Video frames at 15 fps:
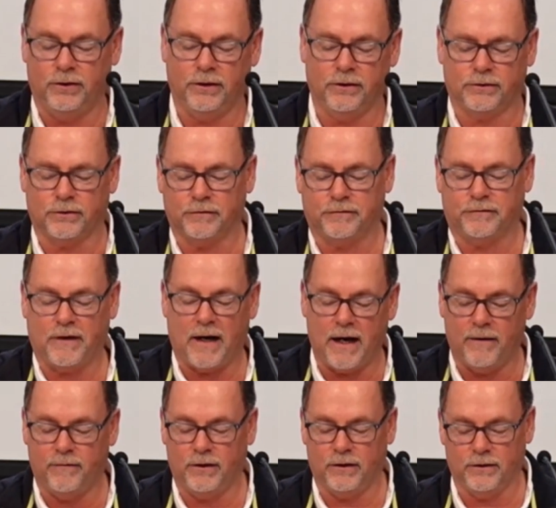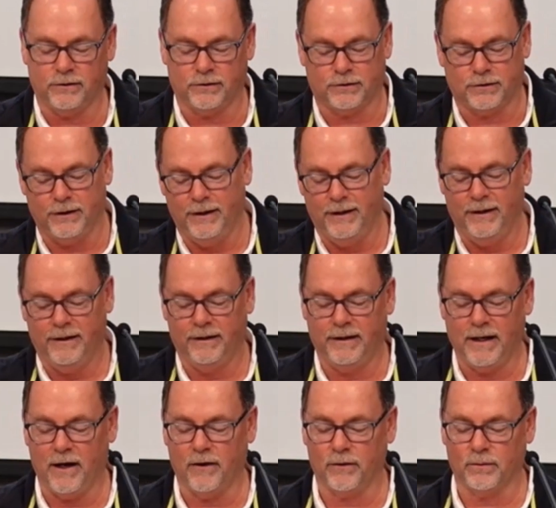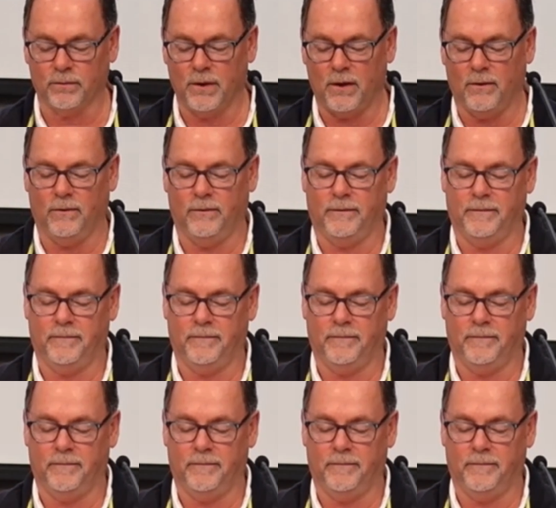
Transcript: years or five years down the road.